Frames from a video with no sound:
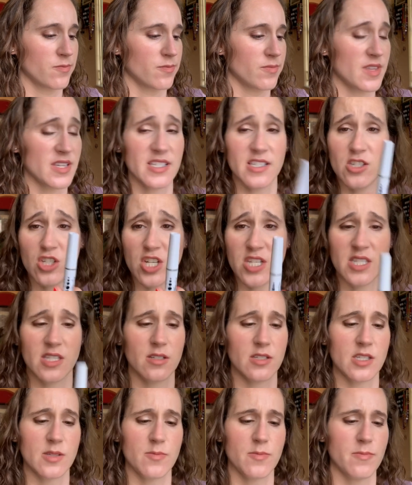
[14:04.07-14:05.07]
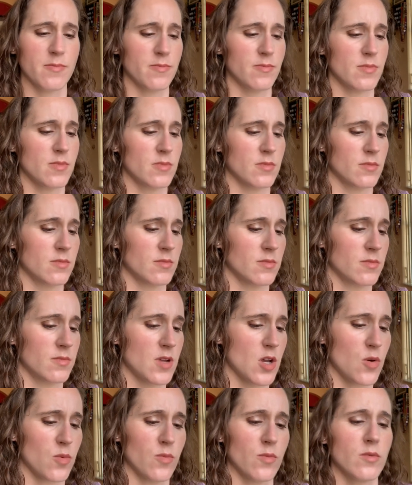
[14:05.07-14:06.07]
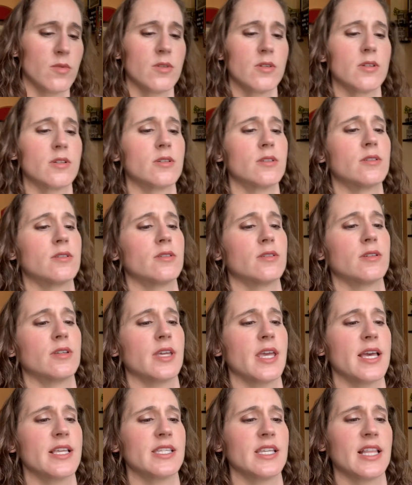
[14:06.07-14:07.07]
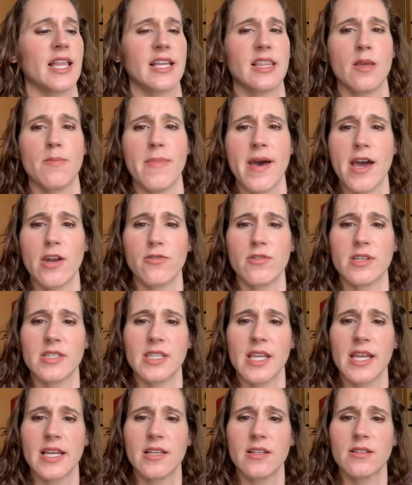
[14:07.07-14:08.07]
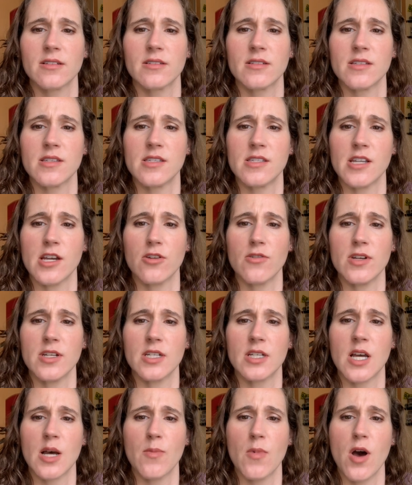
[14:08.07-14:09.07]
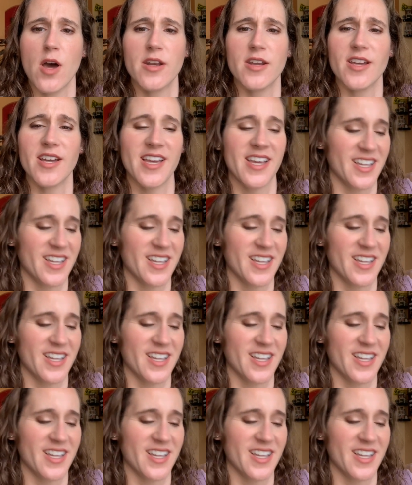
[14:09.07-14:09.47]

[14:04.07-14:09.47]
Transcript: This is just this, oh, yeah, see like the battery is like starting to come on.